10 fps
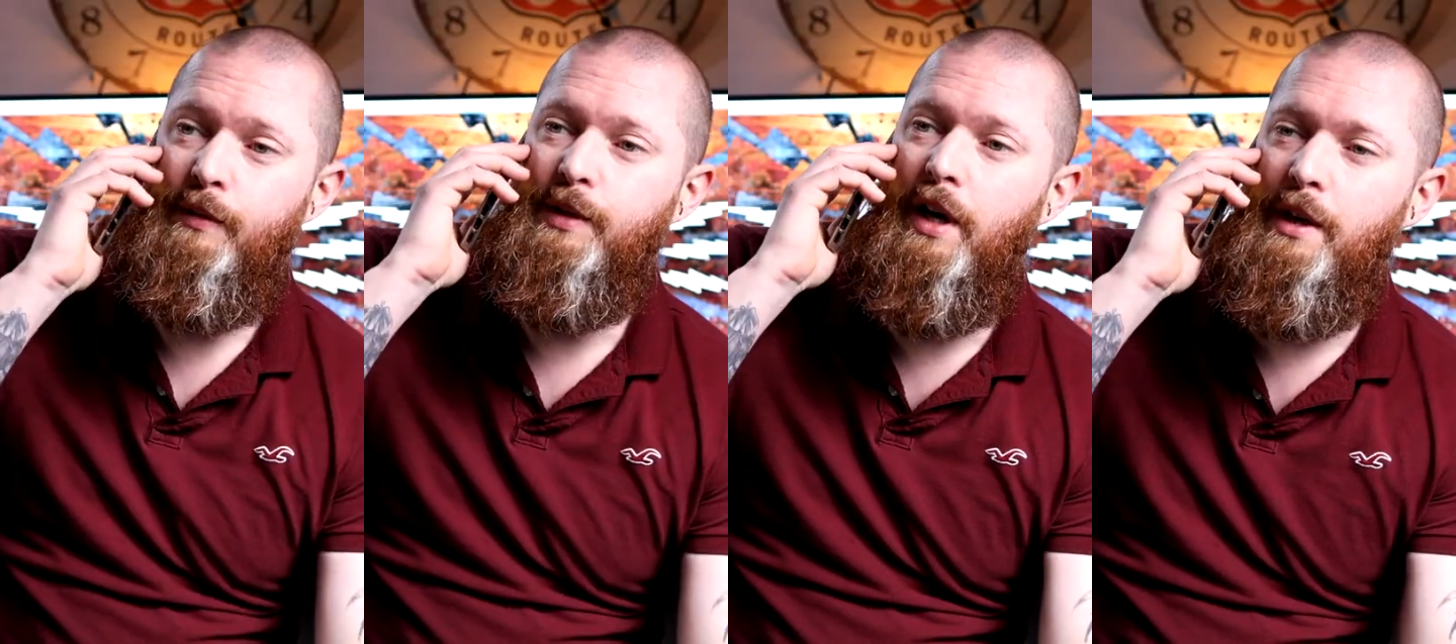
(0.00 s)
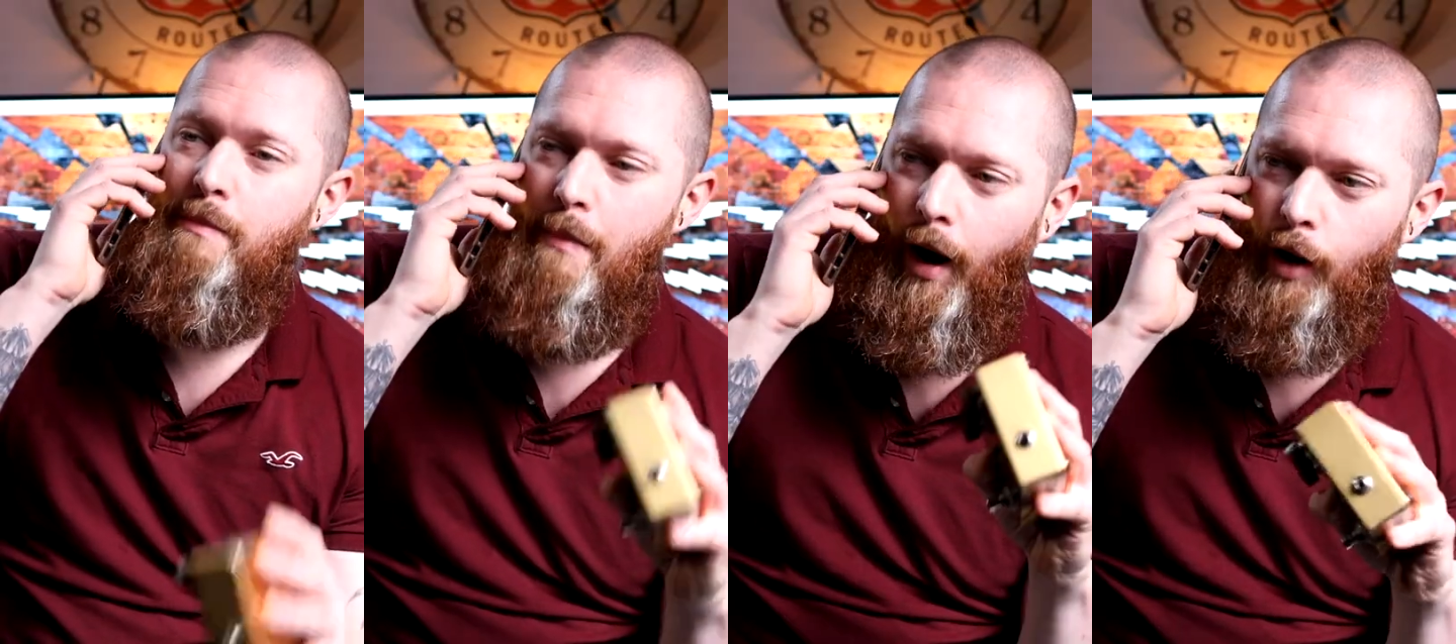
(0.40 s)
I've designed a
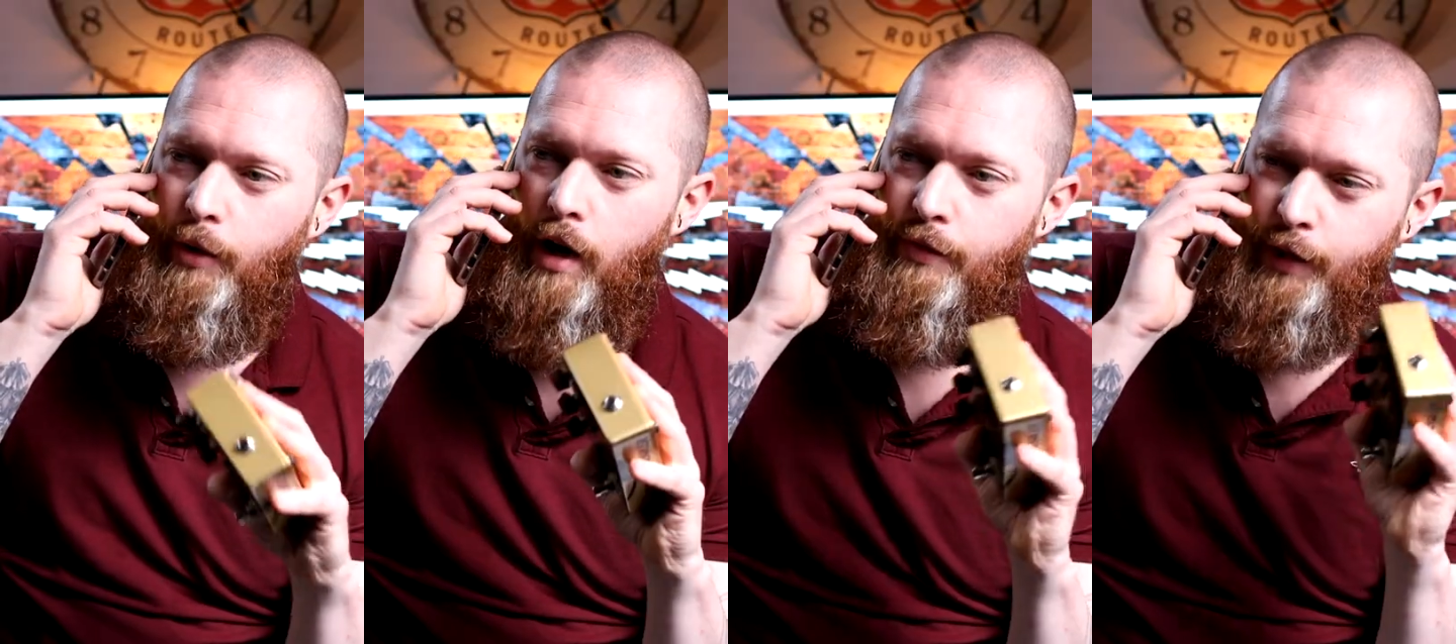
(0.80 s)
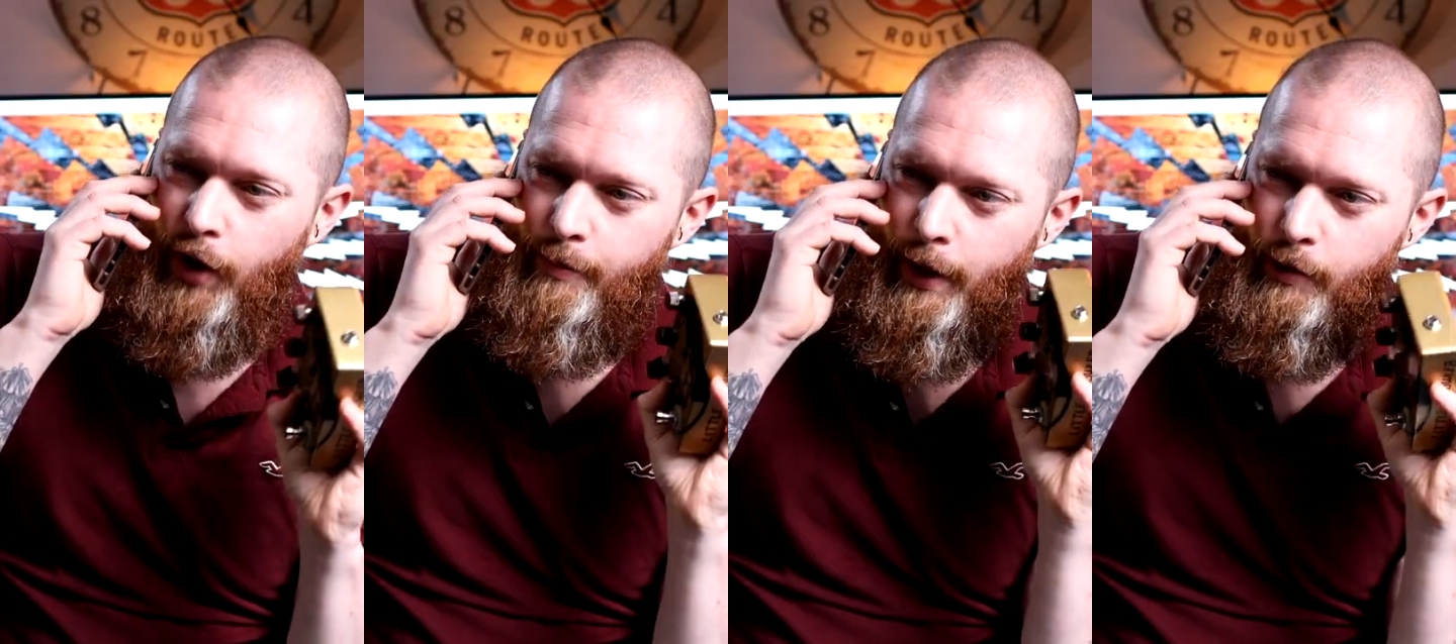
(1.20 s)
mild
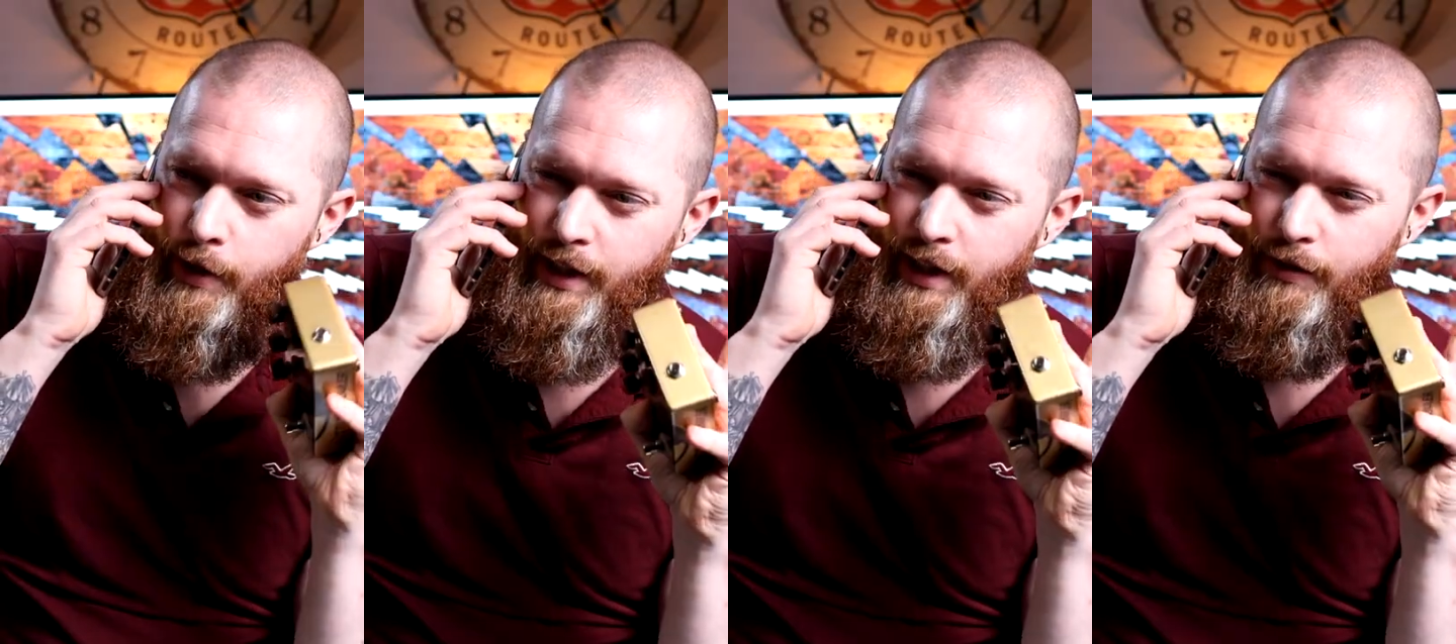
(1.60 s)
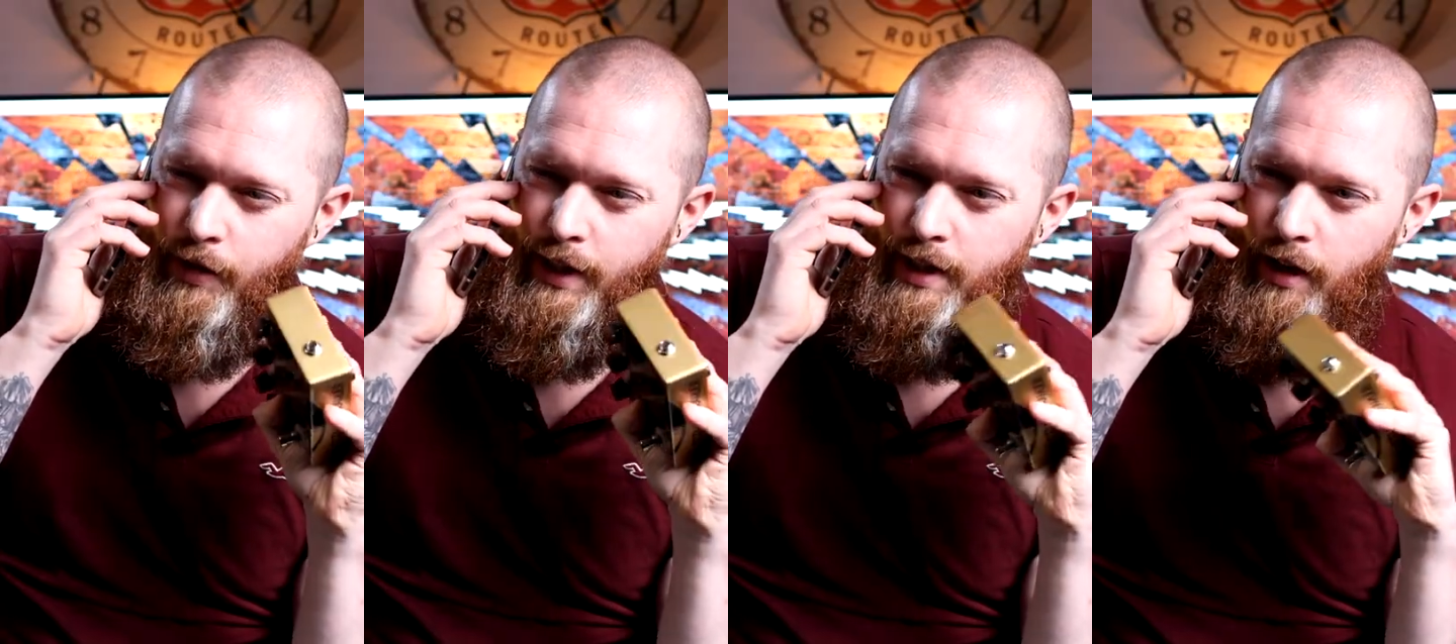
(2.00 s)
overdrive pedal which gives
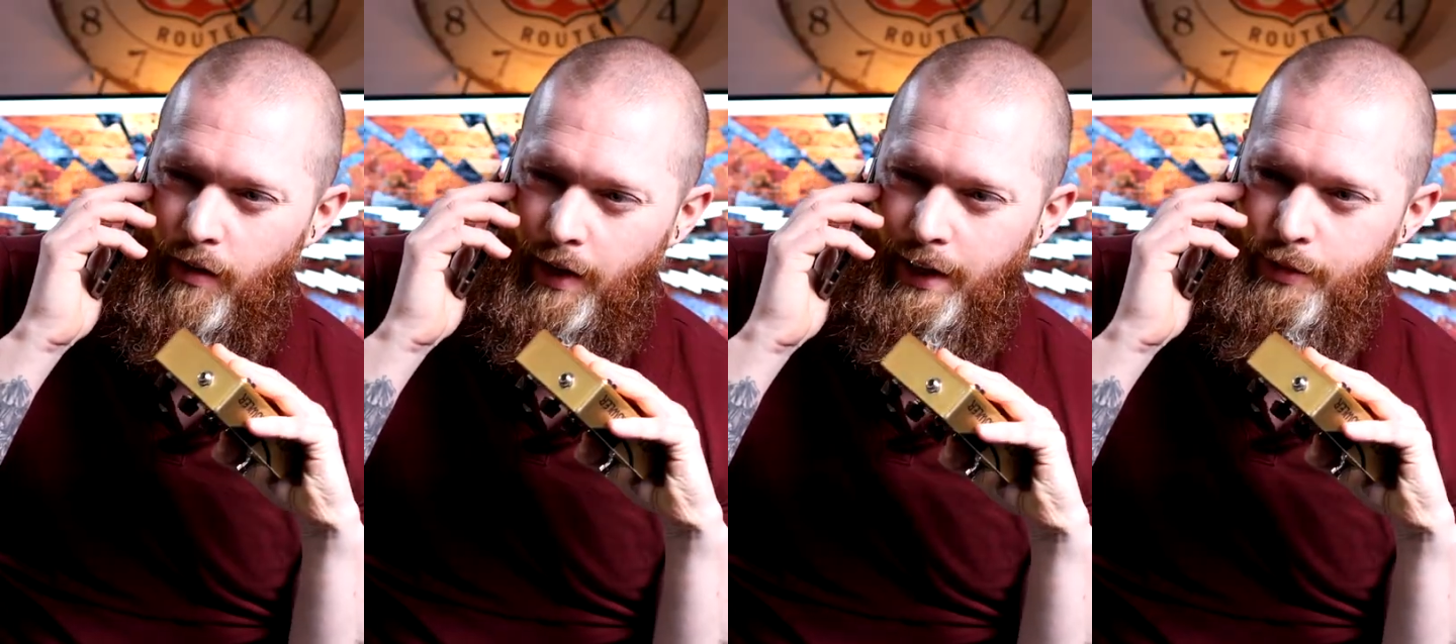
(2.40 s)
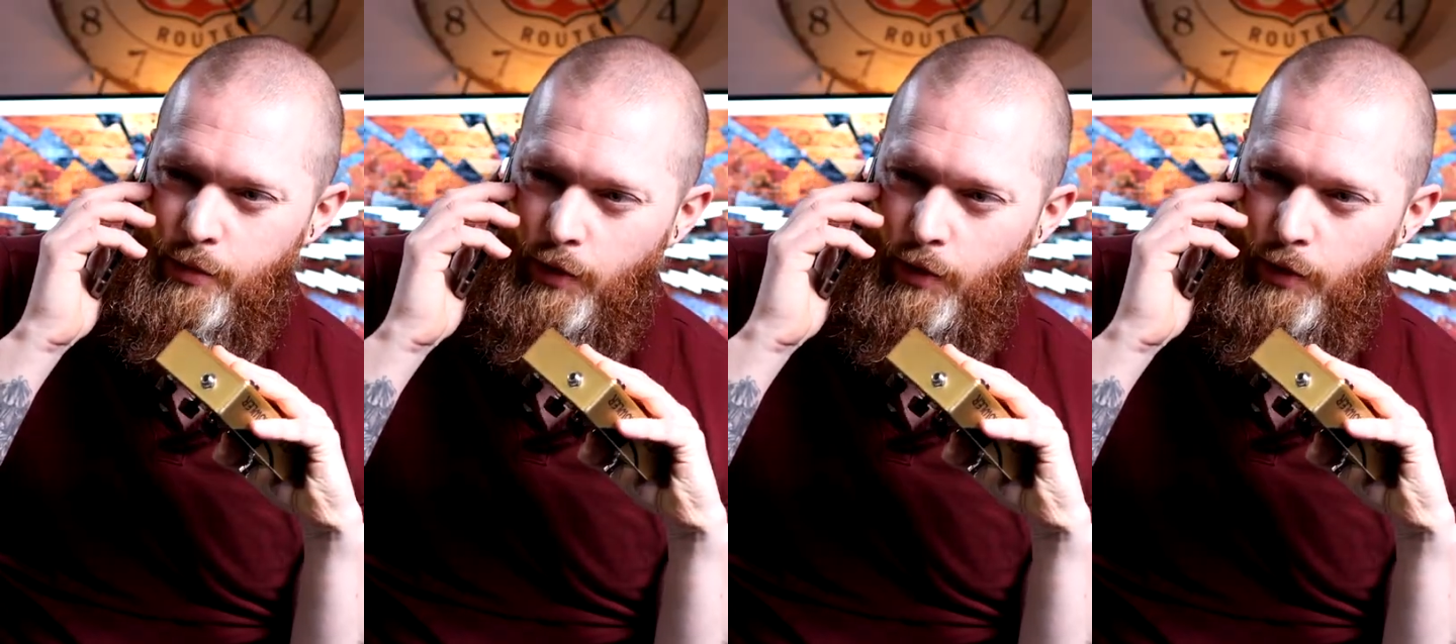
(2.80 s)
your guitar a little